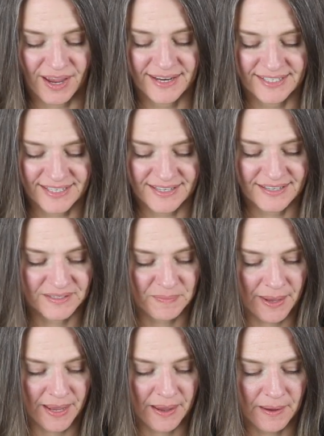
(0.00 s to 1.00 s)
ideas,
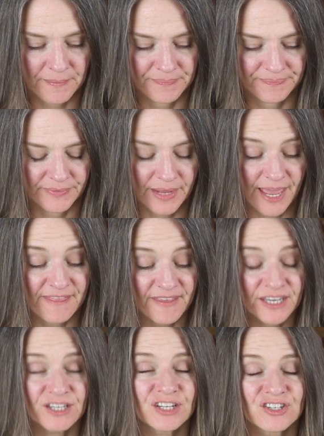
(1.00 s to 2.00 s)
Pam. And
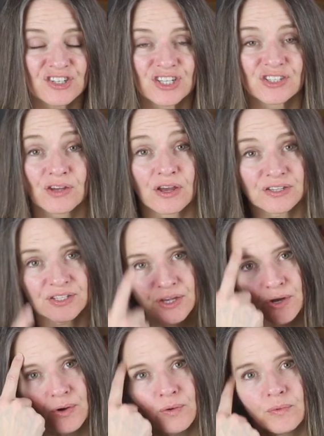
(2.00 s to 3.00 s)
then she's
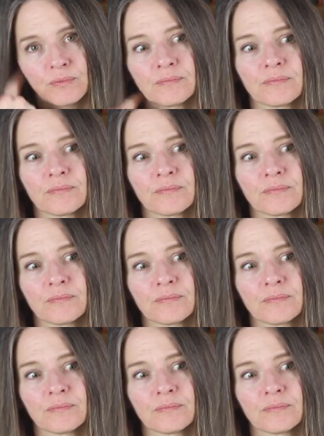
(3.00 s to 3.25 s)
also